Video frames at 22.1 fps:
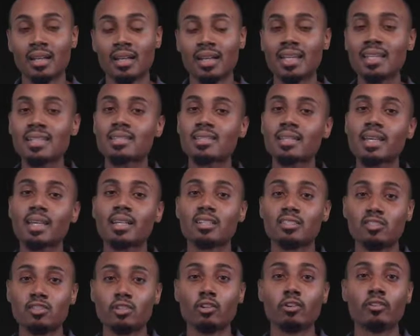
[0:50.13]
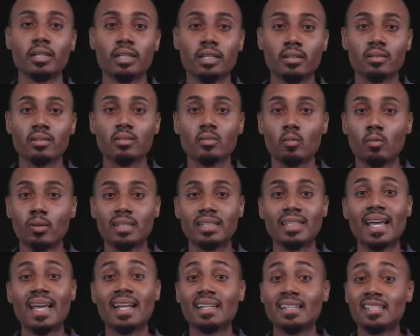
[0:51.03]
Let's take a journey with
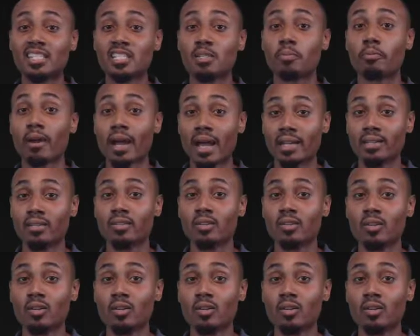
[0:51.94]
Dalen Spratt